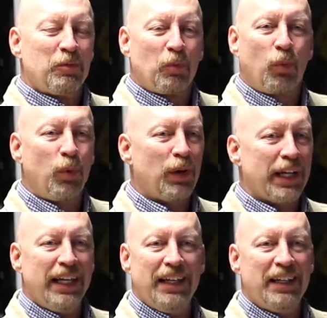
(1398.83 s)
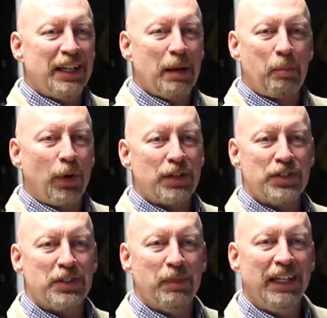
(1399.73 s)
really
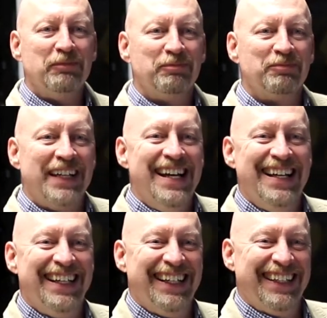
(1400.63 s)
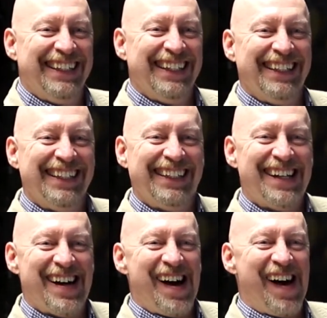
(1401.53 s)
impresses me.
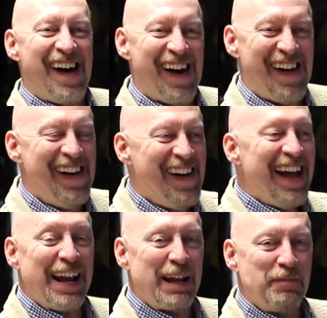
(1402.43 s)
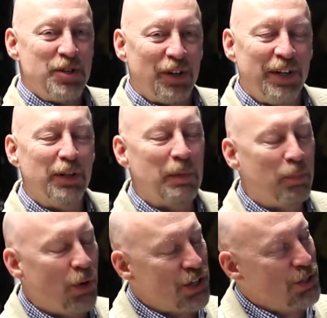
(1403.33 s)
And I'm sure He'll
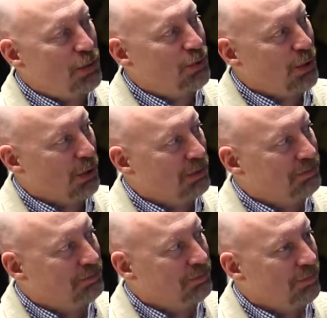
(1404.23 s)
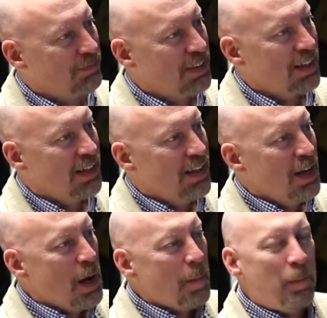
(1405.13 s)
impress you too.
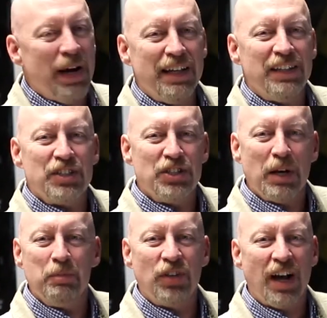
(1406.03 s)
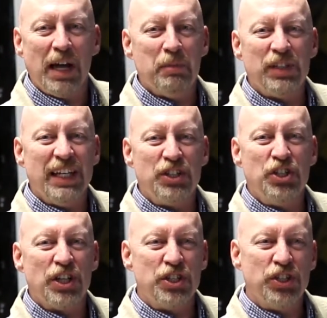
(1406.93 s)
But sometimes it's
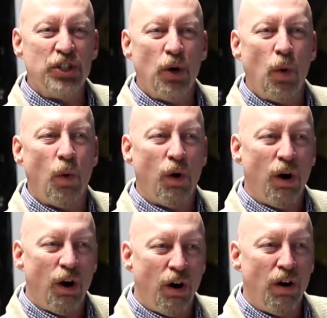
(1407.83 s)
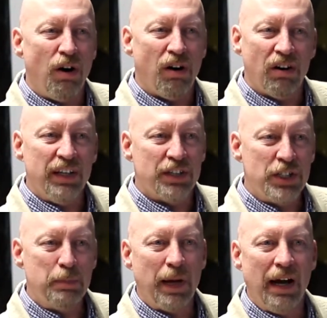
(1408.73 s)
just so
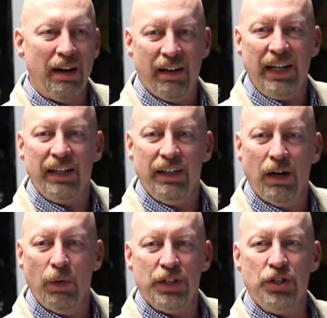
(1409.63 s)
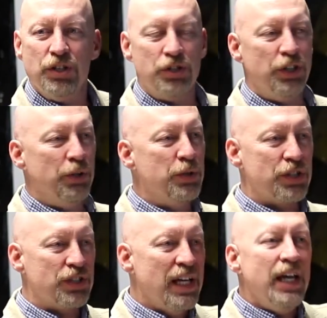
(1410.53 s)
awe-inspiring. You know,
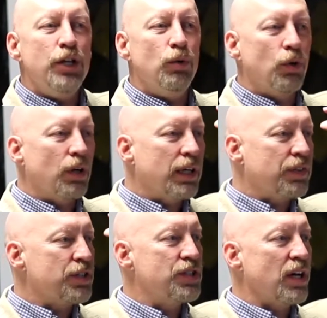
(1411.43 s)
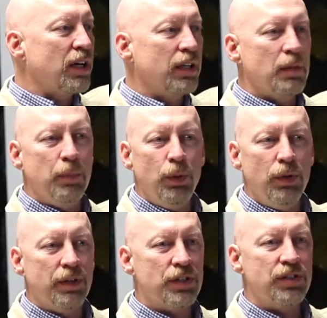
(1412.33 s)
you look at the sun and the moon
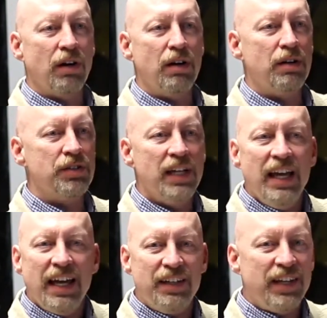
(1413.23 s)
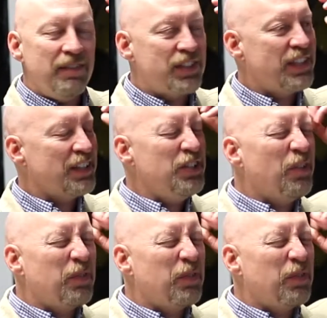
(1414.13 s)
and the stars, and David said,